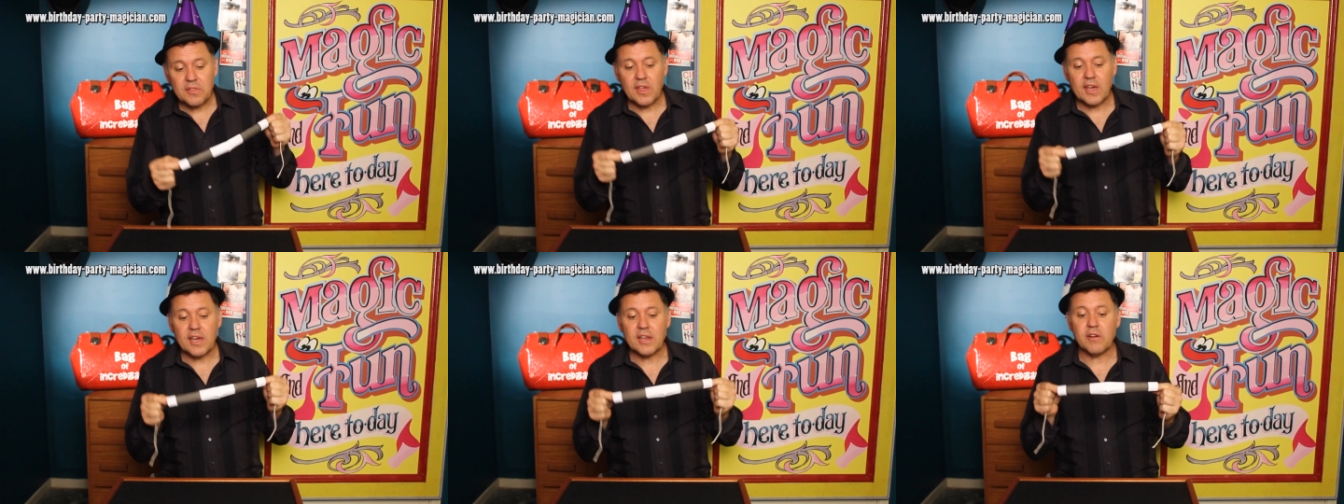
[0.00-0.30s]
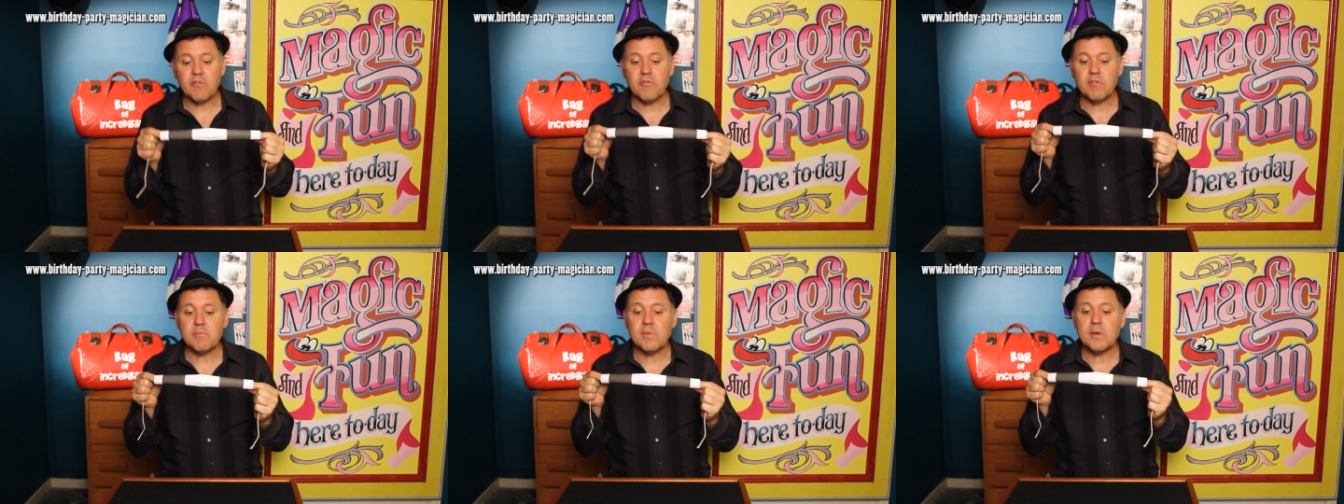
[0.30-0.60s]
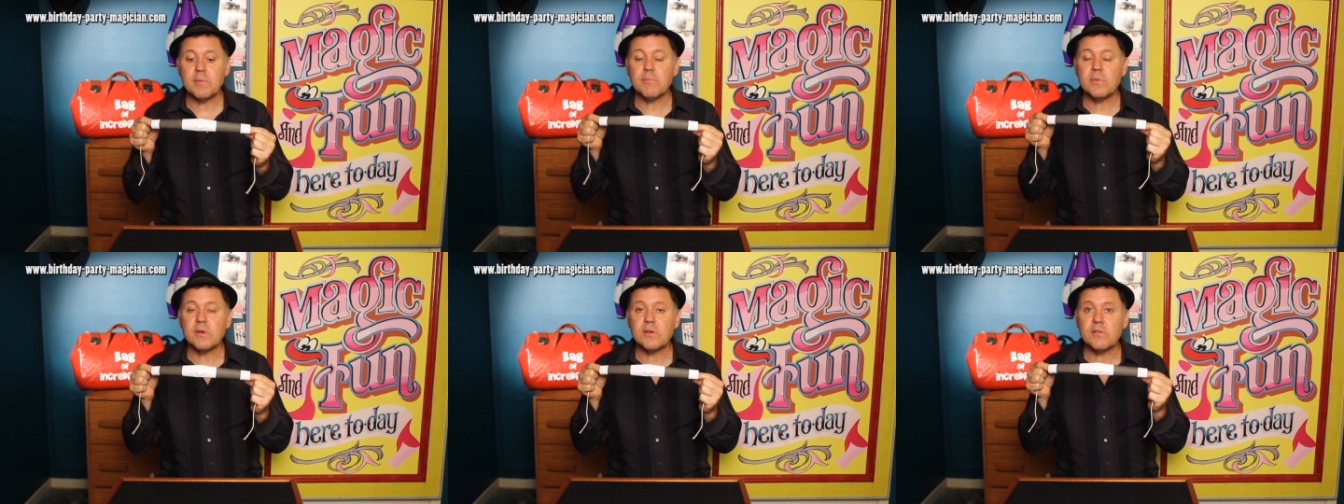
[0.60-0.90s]
that and
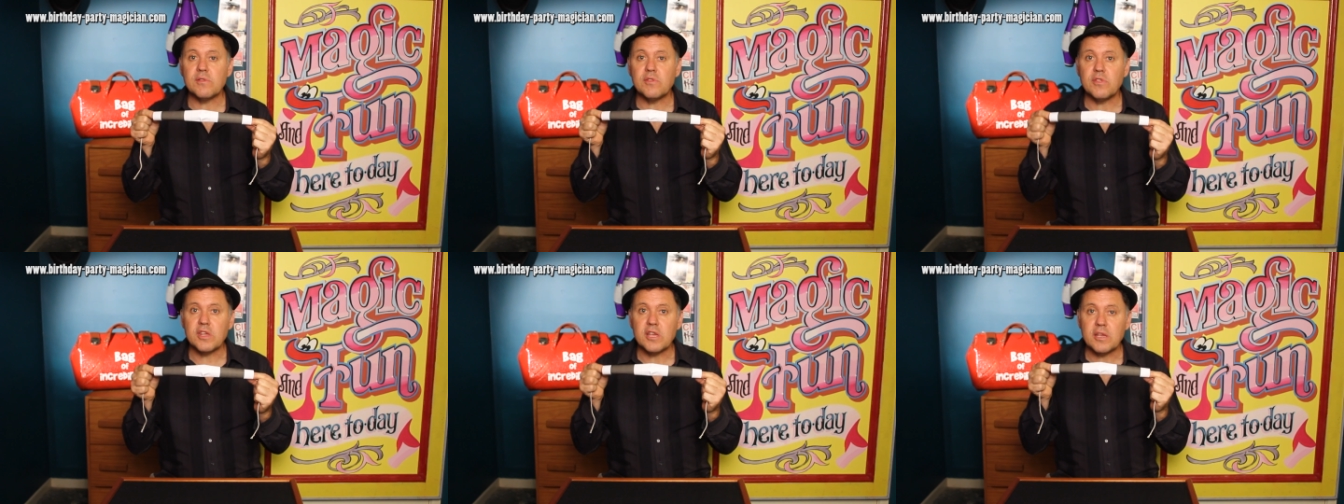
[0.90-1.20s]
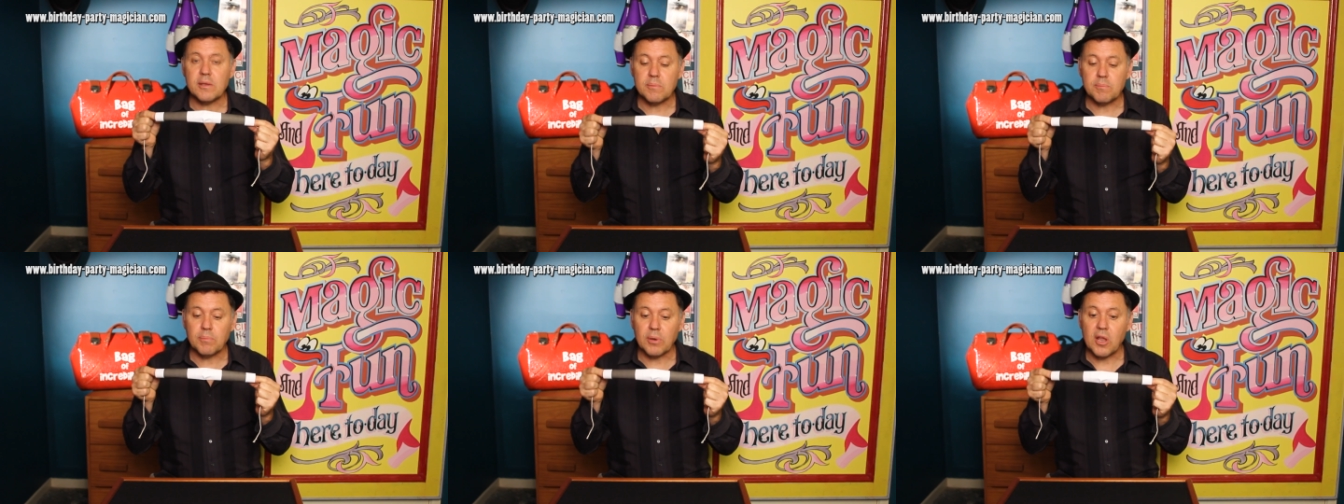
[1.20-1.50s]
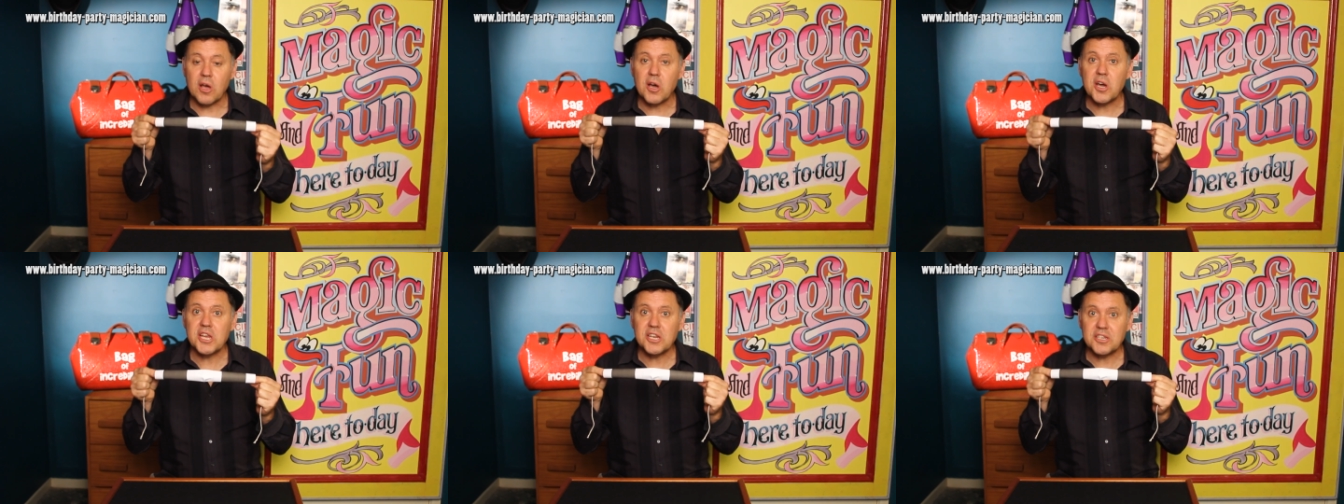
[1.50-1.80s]
remember the
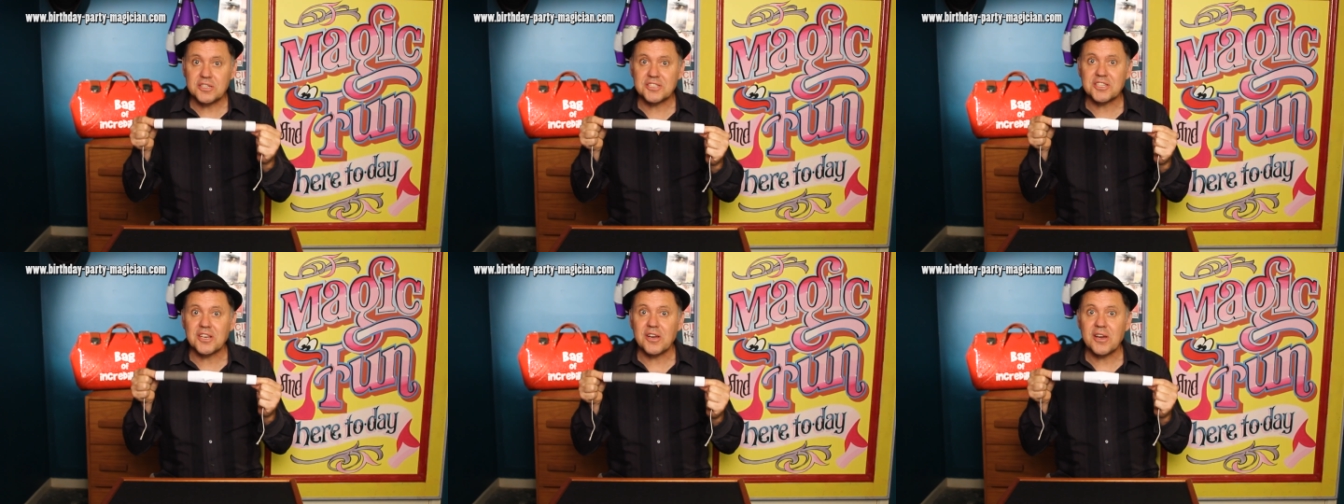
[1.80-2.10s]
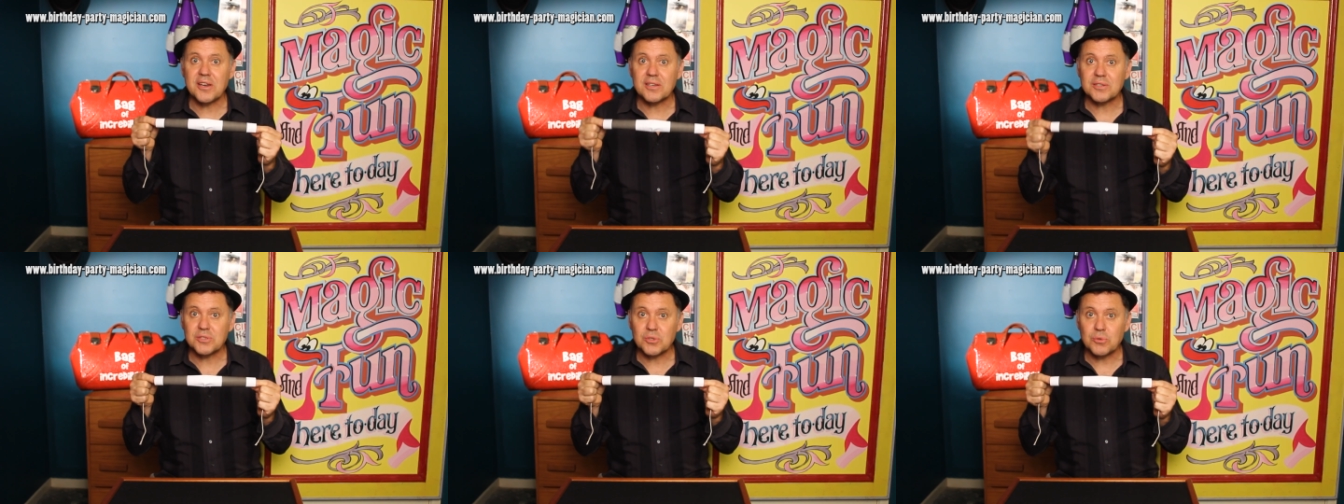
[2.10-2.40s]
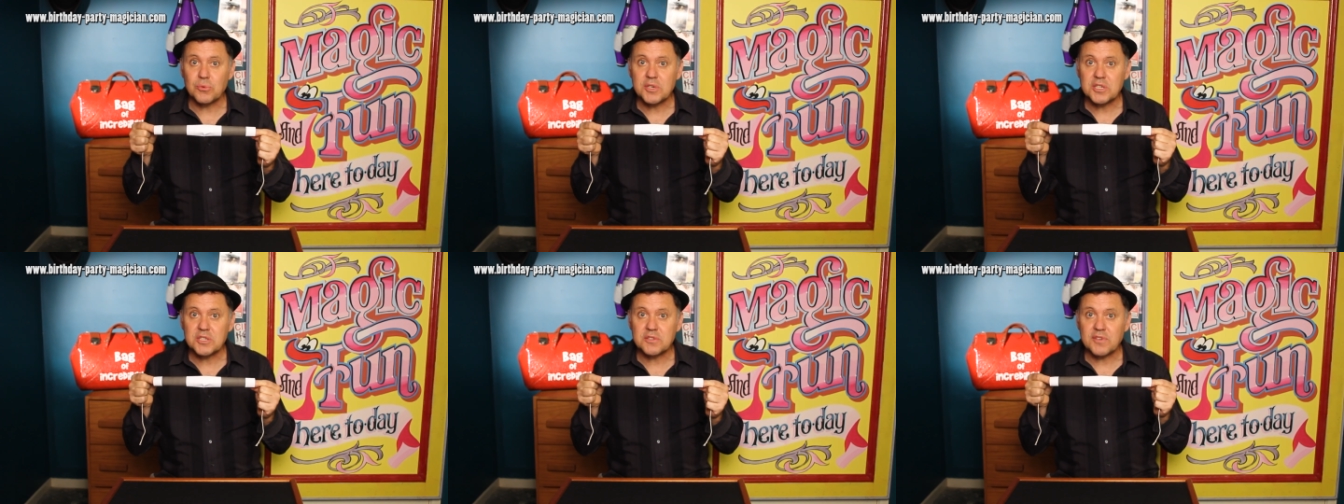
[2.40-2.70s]
blind side is
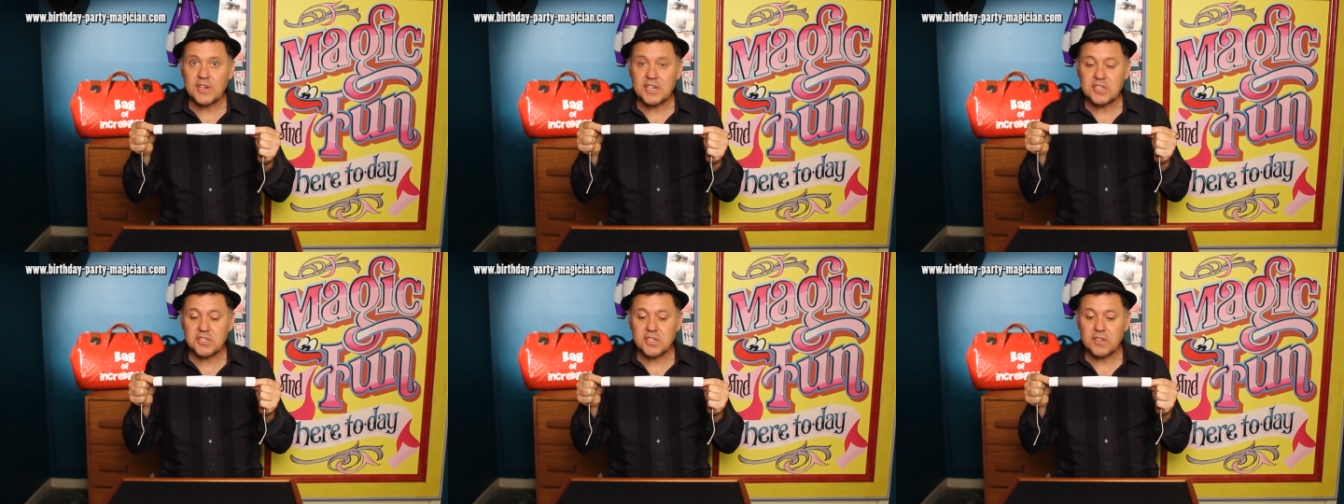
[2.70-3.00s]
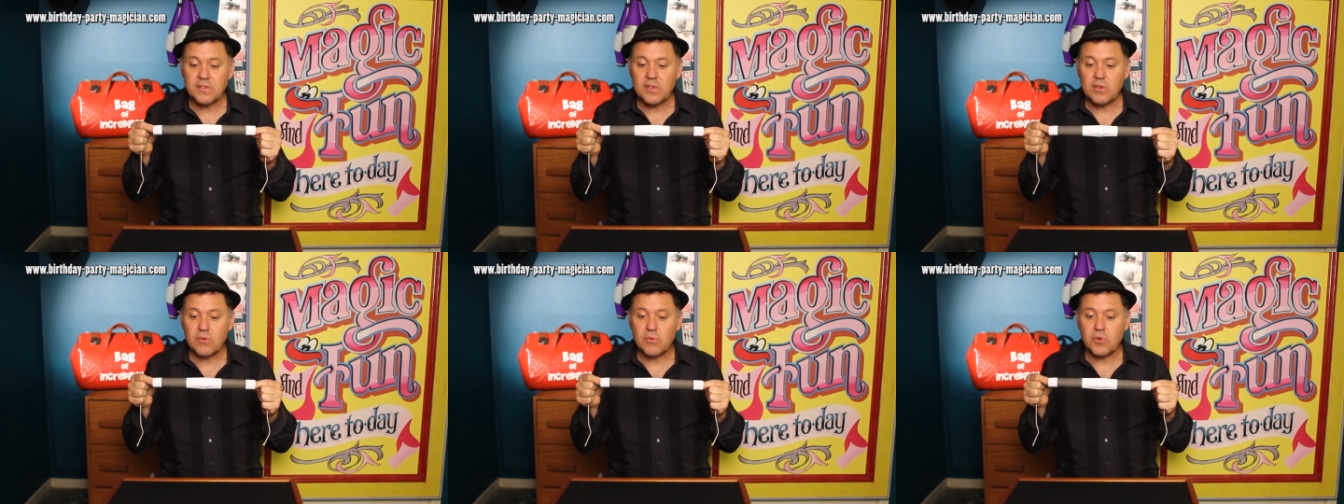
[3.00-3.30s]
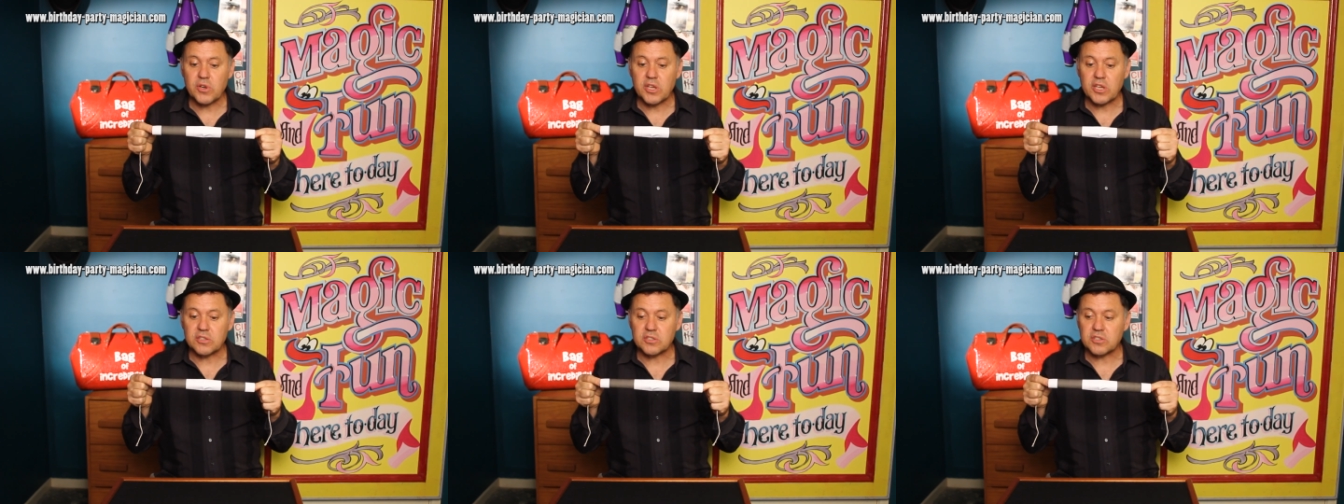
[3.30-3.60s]
always facing the
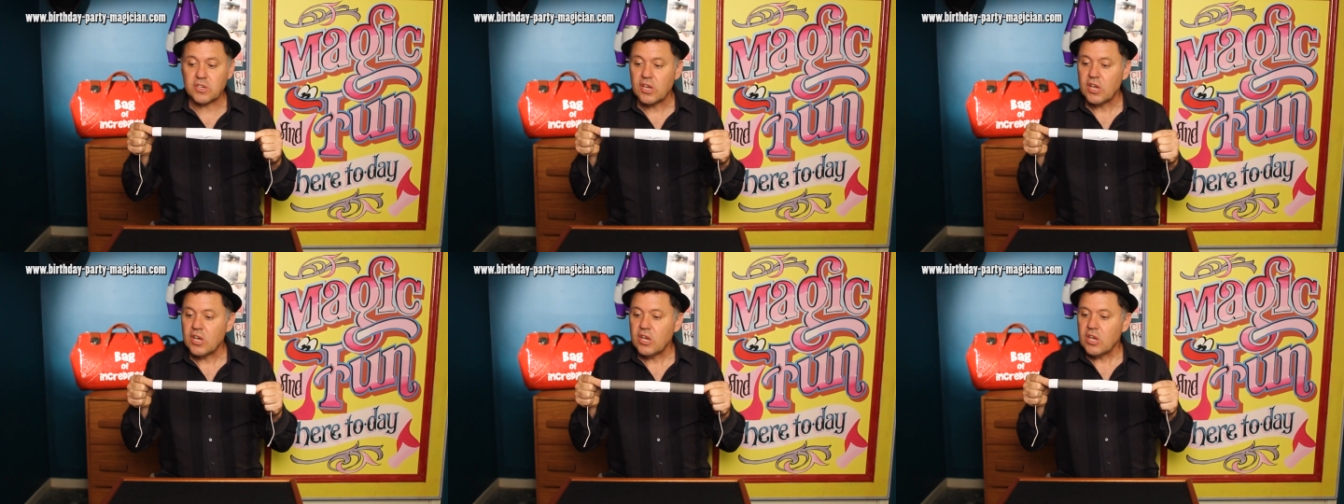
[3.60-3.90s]
audience.